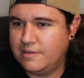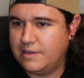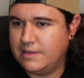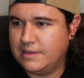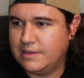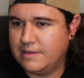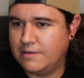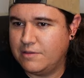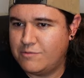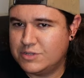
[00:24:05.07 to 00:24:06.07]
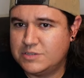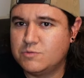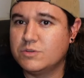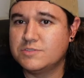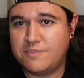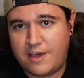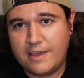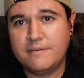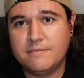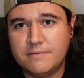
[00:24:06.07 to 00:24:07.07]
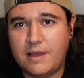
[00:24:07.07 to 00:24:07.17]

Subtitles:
was fine.